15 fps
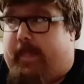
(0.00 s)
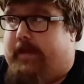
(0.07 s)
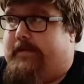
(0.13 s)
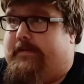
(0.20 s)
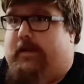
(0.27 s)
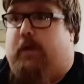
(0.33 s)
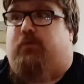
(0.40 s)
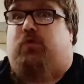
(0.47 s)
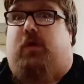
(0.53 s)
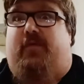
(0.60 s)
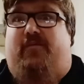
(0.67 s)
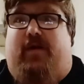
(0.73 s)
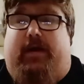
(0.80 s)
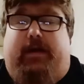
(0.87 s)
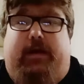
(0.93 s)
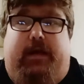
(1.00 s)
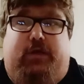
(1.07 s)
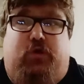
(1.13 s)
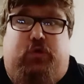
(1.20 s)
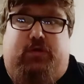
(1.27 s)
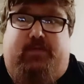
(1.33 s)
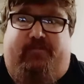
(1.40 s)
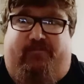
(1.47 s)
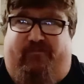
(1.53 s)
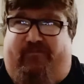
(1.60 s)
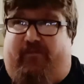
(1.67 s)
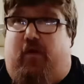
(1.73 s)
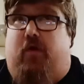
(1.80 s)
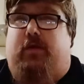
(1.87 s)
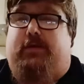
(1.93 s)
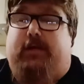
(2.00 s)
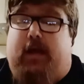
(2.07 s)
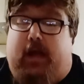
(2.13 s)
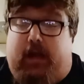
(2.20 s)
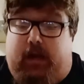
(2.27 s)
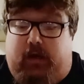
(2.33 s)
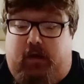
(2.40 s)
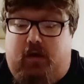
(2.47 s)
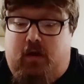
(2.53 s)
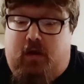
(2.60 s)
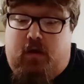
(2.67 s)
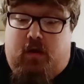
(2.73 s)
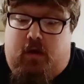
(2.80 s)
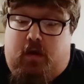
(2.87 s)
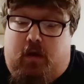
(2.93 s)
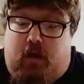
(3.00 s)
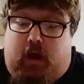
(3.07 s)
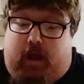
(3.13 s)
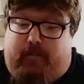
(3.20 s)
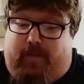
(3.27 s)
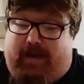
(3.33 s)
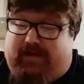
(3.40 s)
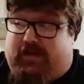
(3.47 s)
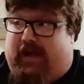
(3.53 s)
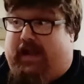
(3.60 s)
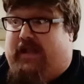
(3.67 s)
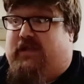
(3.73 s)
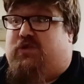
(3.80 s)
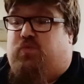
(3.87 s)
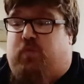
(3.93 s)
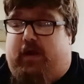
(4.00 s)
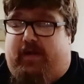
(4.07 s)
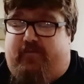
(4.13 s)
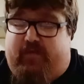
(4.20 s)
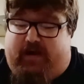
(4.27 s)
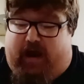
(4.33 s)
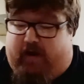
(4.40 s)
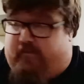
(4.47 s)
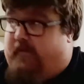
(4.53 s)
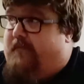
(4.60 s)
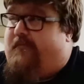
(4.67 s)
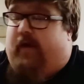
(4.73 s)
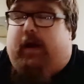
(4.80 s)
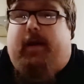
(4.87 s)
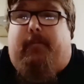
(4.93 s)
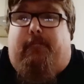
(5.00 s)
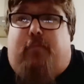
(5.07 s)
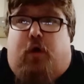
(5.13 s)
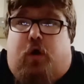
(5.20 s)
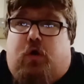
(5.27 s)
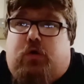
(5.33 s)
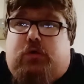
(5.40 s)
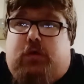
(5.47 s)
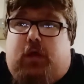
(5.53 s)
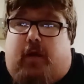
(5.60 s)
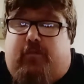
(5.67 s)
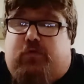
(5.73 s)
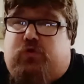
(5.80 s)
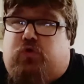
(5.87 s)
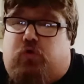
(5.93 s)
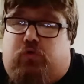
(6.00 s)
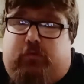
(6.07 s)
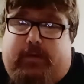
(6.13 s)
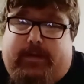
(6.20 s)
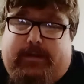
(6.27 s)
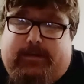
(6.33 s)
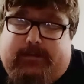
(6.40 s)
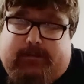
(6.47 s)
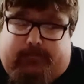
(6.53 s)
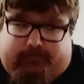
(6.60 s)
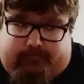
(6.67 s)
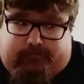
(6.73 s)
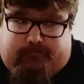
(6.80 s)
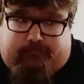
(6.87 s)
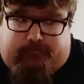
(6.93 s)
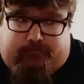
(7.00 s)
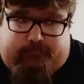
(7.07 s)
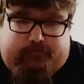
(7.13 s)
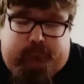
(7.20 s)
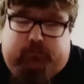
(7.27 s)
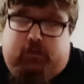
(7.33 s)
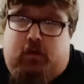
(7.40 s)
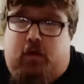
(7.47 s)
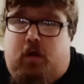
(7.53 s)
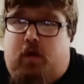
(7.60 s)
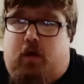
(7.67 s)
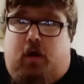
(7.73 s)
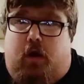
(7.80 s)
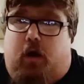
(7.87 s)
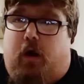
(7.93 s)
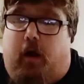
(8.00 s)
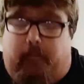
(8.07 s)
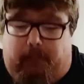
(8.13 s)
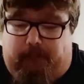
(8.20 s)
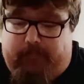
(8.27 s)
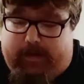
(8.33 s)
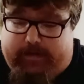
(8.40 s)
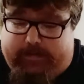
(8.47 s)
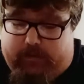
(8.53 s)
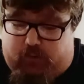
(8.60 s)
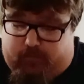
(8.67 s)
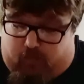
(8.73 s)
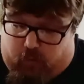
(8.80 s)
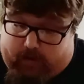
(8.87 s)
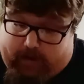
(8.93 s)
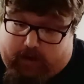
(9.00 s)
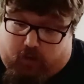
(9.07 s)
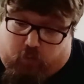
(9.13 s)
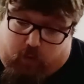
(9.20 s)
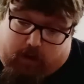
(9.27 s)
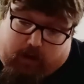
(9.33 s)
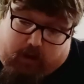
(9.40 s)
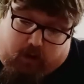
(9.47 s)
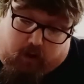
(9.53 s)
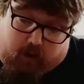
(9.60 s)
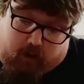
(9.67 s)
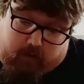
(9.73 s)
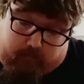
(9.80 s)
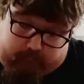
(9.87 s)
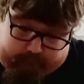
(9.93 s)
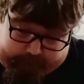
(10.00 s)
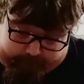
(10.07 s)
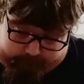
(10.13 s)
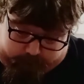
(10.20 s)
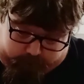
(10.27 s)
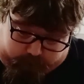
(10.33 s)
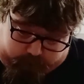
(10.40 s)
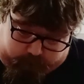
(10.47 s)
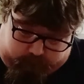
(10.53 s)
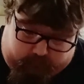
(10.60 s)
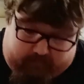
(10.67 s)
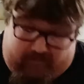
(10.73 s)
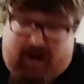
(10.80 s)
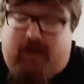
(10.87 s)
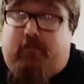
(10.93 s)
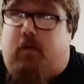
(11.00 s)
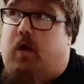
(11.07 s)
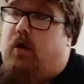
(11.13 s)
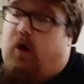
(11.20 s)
It's now like fucking issue 13, and basically like interweaving other fucking books, other stories. It's to the point now where I'm fuck my